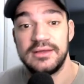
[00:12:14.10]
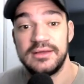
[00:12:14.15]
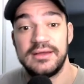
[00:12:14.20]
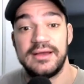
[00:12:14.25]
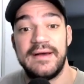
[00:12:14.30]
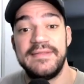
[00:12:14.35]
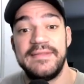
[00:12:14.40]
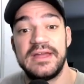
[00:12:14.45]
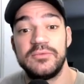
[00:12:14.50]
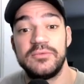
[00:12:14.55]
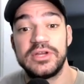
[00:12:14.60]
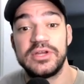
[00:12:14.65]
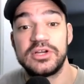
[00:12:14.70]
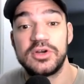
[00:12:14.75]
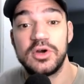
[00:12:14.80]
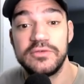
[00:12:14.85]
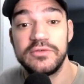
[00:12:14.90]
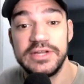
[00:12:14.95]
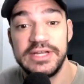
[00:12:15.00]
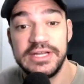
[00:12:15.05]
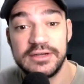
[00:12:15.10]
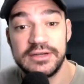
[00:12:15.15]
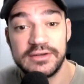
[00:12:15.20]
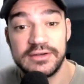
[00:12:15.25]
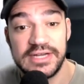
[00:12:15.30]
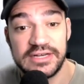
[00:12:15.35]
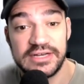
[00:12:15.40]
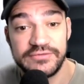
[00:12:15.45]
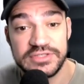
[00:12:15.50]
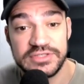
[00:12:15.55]
And then we can go over here.
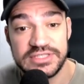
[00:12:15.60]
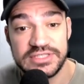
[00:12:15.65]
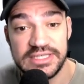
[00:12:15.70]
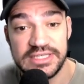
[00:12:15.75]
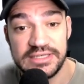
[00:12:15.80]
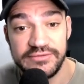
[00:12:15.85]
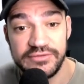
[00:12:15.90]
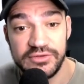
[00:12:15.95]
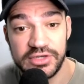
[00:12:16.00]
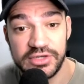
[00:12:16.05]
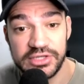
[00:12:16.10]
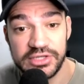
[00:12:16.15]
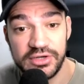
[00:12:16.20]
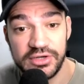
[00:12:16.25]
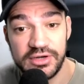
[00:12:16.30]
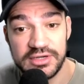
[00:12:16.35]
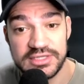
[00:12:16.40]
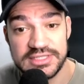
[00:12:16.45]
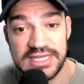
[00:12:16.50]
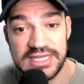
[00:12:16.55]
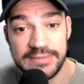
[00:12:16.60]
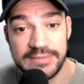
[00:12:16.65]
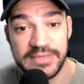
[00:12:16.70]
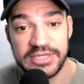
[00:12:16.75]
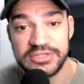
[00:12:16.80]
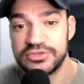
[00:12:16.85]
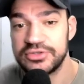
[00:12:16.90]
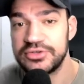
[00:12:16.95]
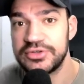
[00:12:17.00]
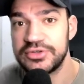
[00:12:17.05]
Now, if you look at the RSI, make
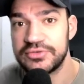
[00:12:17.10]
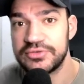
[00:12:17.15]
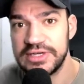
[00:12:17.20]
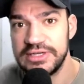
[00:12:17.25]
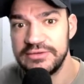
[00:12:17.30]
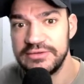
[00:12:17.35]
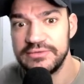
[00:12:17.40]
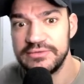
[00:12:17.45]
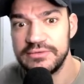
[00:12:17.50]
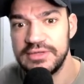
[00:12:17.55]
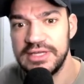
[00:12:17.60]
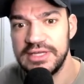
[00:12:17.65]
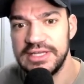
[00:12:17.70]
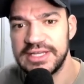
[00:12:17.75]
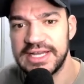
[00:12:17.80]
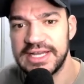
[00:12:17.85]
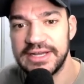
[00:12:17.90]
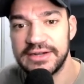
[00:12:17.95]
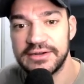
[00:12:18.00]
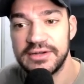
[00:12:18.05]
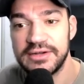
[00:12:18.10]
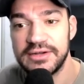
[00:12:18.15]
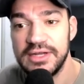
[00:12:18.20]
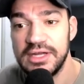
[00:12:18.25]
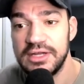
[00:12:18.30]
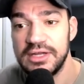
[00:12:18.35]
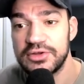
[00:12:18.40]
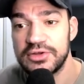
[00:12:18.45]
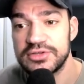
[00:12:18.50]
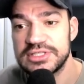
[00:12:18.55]
sure you're on the right indicator.
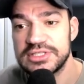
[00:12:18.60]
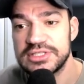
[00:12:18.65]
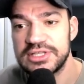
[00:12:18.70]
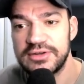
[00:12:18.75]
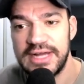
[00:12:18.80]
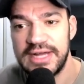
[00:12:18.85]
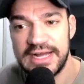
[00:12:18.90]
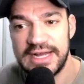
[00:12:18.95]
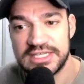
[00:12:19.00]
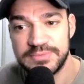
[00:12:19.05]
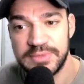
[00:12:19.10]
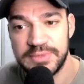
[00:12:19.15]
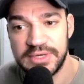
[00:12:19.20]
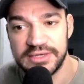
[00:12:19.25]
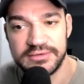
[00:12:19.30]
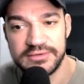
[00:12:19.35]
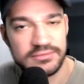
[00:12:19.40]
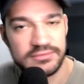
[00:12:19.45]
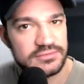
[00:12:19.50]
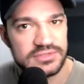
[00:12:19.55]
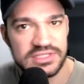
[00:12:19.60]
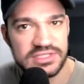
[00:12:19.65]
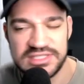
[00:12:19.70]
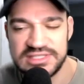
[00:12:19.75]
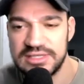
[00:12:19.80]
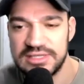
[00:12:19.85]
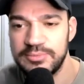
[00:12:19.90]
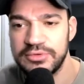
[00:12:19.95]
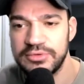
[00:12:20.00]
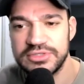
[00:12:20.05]
There's this little X button. It's as
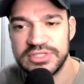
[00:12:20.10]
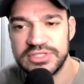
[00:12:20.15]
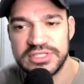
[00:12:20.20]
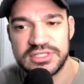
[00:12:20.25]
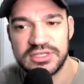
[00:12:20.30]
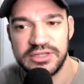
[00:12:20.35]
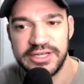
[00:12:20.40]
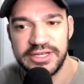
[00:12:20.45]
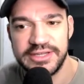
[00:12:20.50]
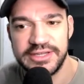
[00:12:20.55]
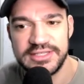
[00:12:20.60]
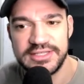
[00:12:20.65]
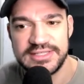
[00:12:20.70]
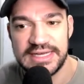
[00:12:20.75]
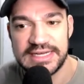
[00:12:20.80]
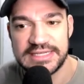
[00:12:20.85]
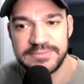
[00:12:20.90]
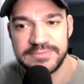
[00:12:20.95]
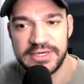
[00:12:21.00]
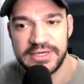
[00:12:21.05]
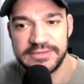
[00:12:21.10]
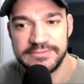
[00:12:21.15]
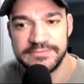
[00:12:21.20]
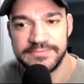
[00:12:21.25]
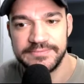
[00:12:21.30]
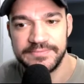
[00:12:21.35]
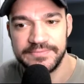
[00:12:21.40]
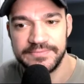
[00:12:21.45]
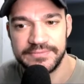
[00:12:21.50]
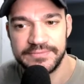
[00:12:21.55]
simple as just clicking this X button,
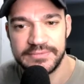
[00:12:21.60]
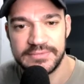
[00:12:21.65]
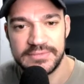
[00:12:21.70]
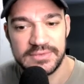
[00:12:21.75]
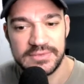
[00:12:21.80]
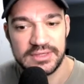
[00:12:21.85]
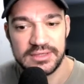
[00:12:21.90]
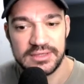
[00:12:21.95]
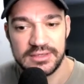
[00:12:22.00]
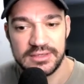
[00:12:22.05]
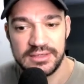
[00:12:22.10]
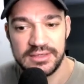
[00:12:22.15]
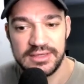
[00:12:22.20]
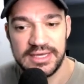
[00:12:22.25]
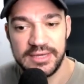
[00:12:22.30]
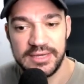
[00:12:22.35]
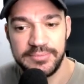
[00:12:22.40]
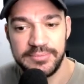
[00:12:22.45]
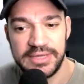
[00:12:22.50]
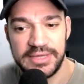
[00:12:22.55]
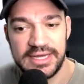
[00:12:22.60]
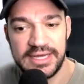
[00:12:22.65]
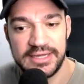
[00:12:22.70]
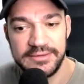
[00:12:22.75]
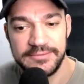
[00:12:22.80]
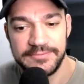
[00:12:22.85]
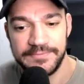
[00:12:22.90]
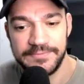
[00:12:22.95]
hit apply,